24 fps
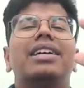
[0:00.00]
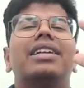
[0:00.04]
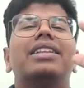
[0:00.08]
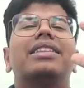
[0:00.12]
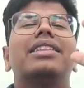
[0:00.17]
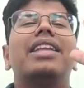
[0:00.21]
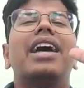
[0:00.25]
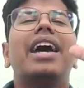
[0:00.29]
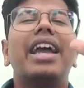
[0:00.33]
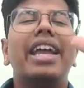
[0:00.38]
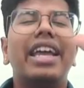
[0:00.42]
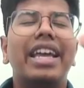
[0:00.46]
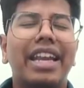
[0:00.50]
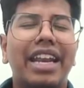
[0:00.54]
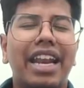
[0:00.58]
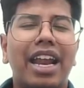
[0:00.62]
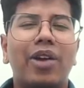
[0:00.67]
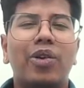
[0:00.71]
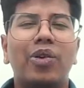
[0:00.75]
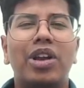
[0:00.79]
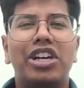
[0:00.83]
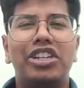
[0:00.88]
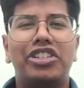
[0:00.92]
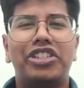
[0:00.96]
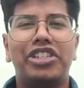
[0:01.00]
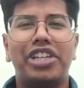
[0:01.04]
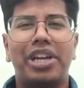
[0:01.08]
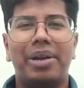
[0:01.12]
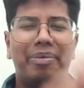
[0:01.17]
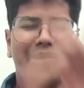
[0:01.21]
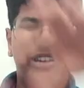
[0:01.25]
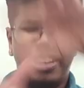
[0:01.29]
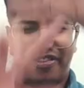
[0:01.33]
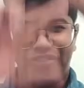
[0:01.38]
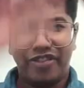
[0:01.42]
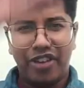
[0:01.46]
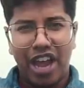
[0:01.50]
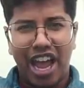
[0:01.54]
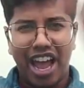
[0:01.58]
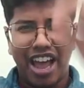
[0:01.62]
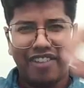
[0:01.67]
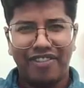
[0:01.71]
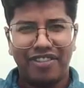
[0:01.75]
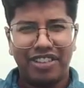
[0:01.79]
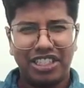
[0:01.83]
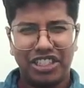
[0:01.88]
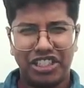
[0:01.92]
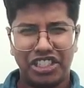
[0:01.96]
the irregular shape. If you
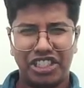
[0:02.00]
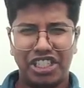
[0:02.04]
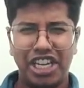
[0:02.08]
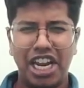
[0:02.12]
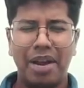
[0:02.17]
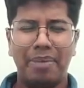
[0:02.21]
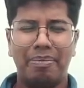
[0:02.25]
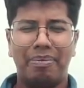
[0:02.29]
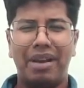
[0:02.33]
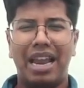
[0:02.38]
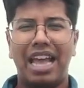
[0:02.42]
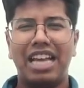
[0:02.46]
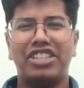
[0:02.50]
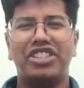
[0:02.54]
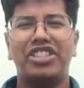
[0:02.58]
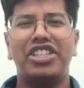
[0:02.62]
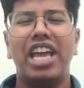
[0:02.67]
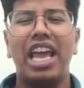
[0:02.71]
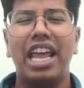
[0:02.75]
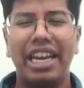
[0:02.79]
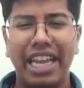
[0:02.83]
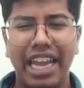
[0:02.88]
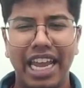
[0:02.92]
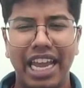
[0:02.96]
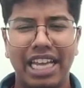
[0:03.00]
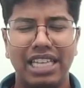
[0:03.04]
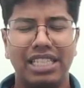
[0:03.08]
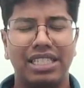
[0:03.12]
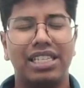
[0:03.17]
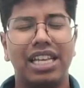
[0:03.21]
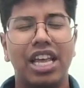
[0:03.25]
have a shape like staircase,